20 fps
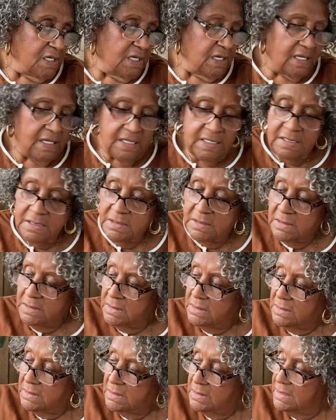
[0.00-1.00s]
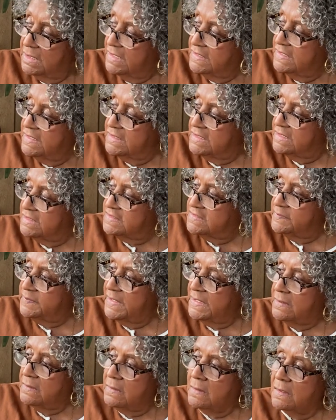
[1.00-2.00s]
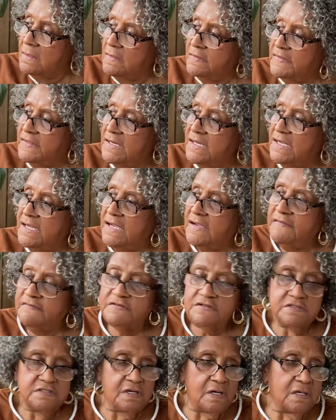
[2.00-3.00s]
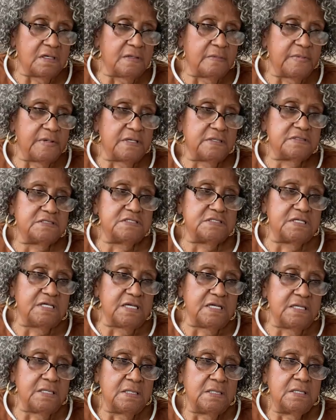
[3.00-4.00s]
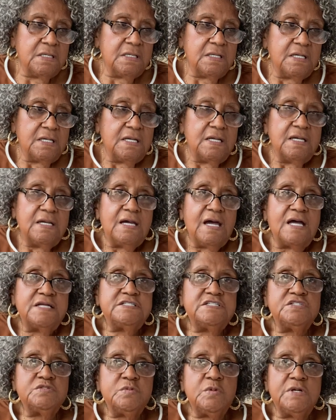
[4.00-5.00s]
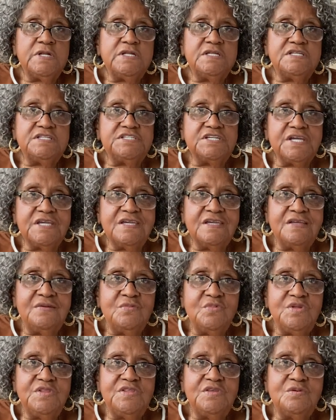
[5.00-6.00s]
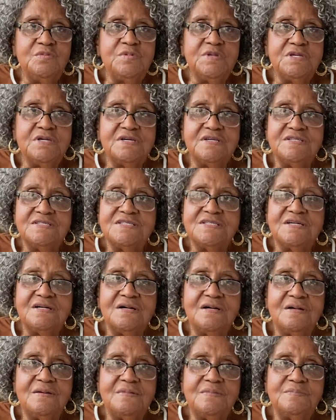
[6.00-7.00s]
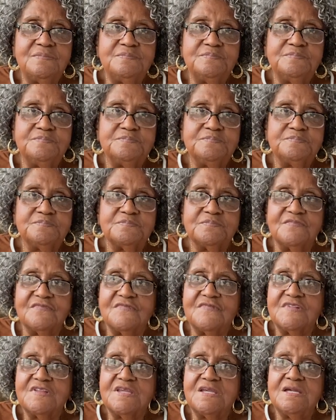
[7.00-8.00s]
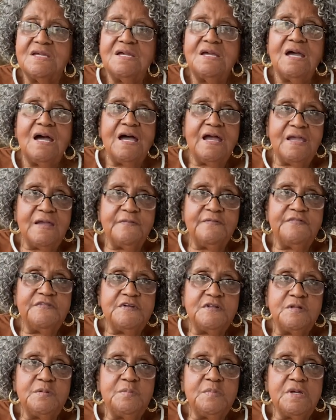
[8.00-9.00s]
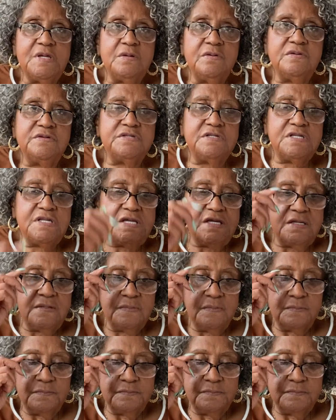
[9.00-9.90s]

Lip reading: And I think that's about all that I have to talk about today. I just wanted to check in with you because I am feeling better today.